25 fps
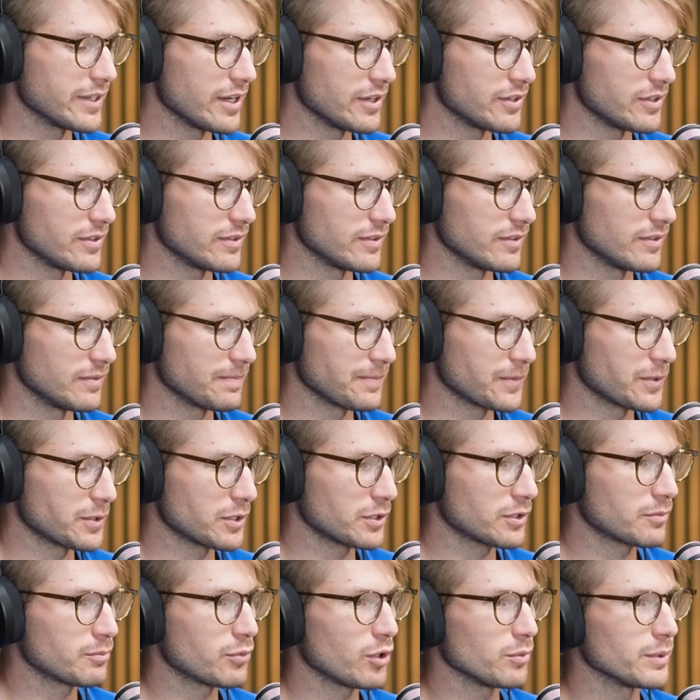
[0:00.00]
I'd,
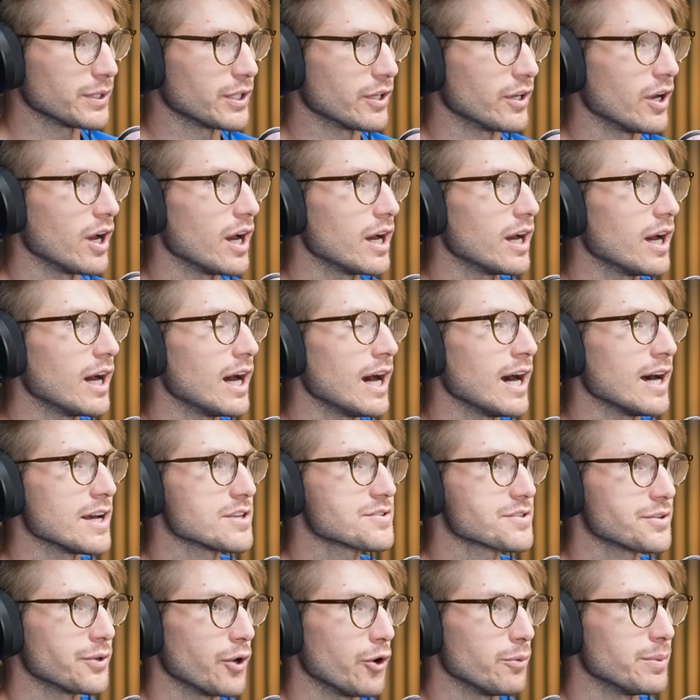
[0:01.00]
probably going to
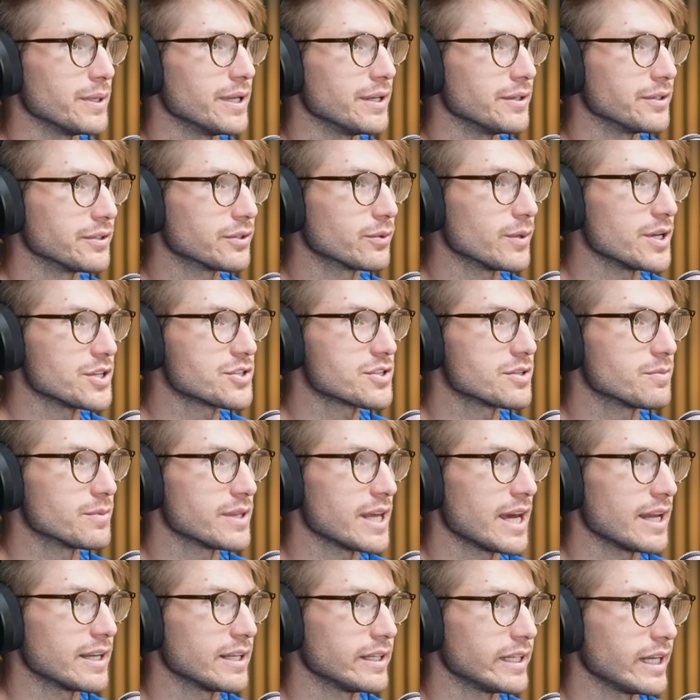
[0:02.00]
ask an open-ended question
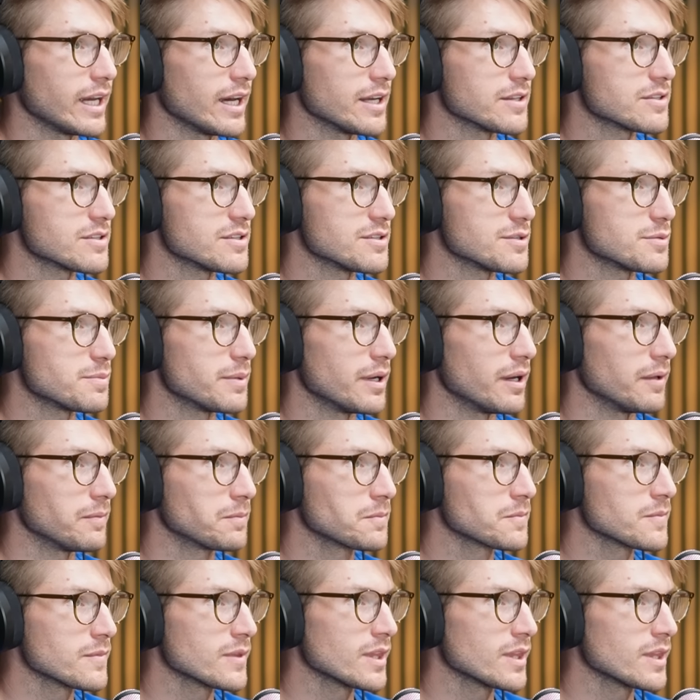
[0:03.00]
without any answers, but